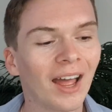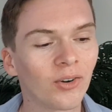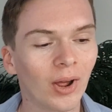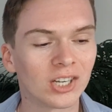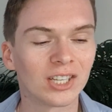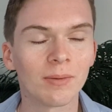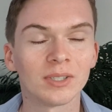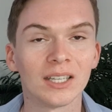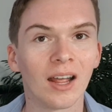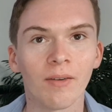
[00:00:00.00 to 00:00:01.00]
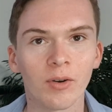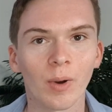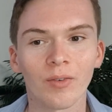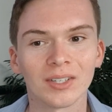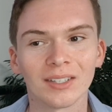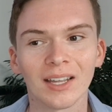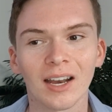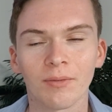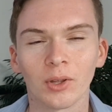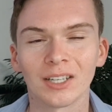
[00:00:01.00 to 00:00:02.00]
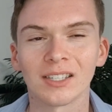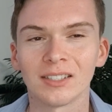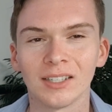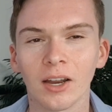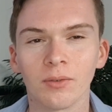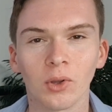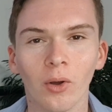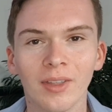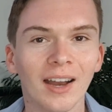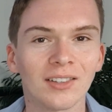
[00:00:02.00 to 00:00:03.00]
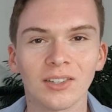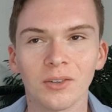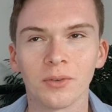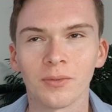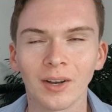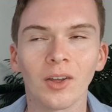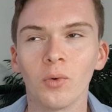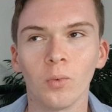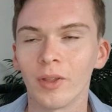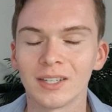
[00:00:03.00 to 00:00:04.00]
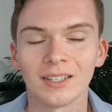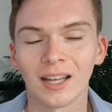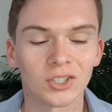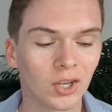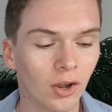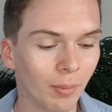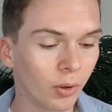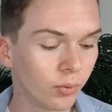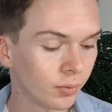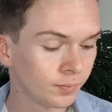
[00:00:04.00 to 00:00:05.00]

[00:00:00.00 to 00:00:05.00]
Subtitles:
I don't know, I just keep seeing it everywhere recently, and I feel like it's a sign of God that I need to find out what this is actually all about.